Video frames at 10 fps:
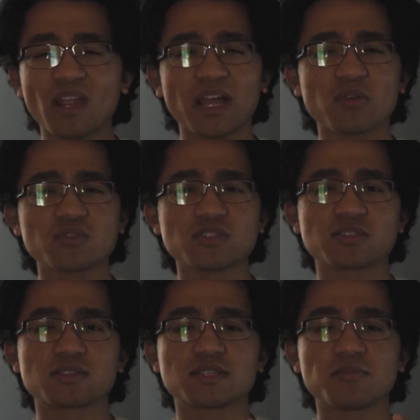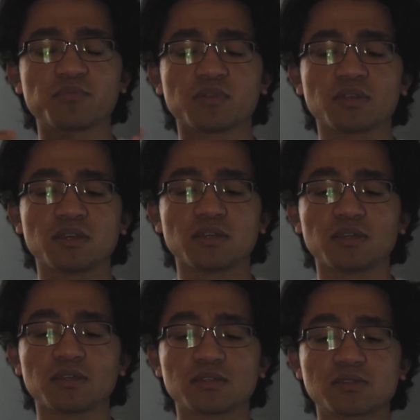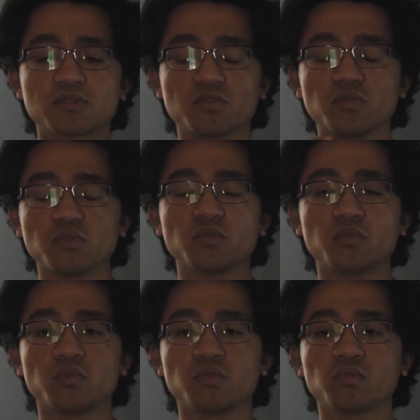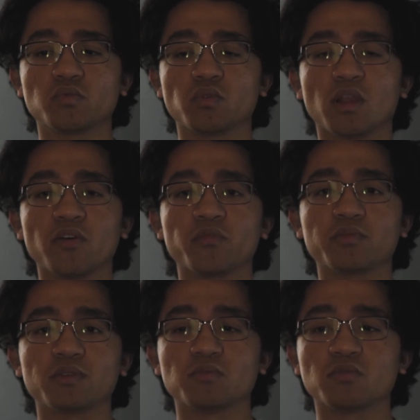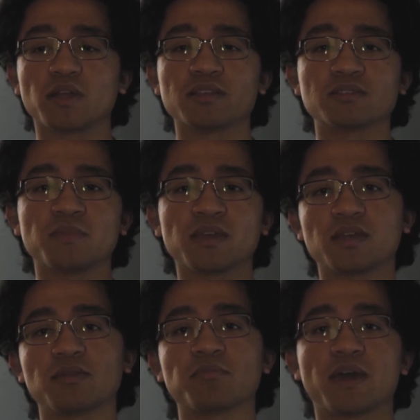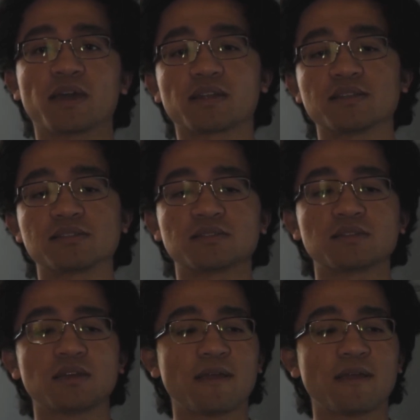and it was just simply to love people and to make an impact, and to